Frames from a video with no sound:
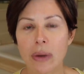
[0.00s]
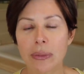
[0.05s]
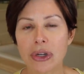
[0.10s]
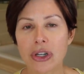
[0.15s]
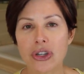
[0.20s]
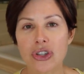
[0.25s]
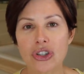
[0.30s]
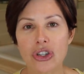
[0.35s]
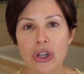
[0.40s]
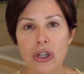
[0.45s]
I'm
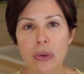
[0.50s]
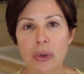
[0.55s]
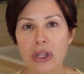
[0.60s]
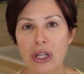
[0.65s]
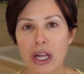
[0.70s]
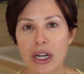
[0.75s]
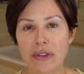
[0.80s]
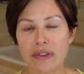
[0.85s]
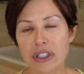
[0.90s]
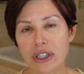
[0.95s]
going to show you a
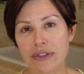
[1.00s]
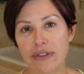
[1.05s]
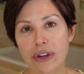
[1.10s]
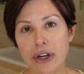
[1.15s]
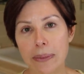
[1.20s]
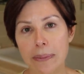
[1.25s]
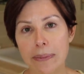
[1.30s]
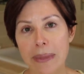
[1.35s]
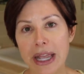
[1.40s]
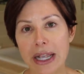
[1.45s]
lot of
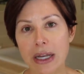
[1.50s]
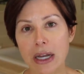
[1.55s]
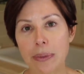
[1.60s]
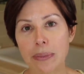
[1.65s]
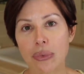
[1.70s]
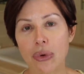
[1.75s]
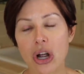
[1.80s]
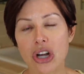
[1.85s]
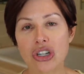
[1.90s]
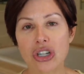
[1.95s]
different
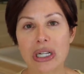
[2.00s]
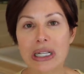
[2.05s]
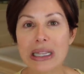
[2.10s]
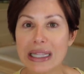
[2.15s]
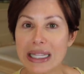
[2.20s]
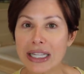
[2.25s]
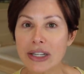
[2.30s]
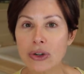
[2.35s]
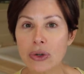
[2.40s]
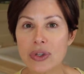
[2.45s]
makeup brush
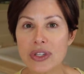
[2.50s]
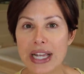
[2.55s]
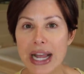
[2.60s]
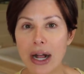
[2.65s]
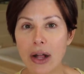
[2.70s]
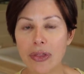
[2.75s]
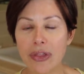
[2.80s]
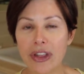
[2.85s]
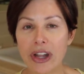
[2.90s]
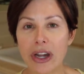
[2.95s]
cleaners
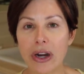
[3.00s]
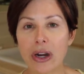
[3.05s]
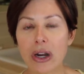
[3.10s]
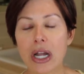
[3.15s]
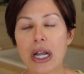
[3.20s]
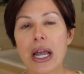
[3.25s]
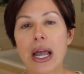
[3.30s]
out there,